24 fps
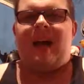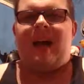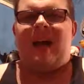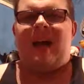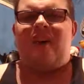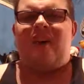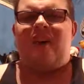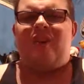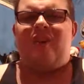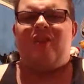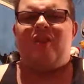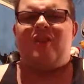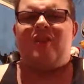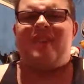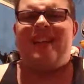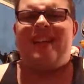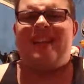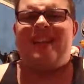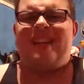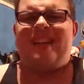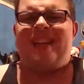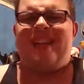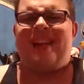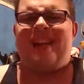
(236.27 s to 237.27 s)
Also,
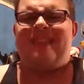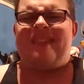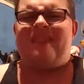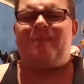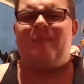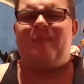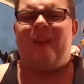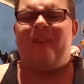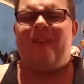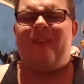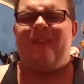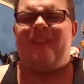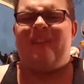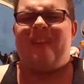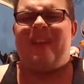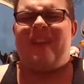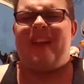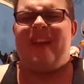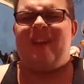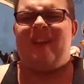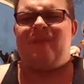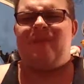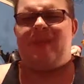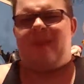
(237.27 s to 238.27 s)
since he had the
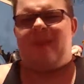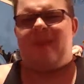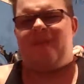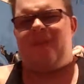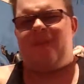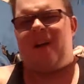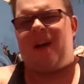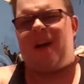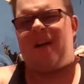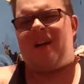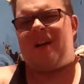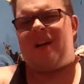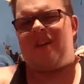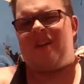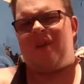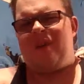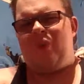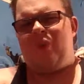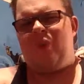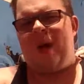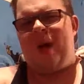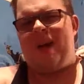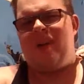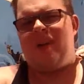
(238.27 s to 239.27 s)
briefcase with the fire contract,
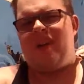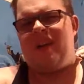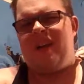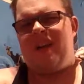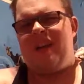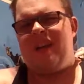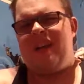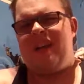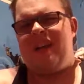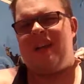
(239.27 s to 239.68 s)
why couldn't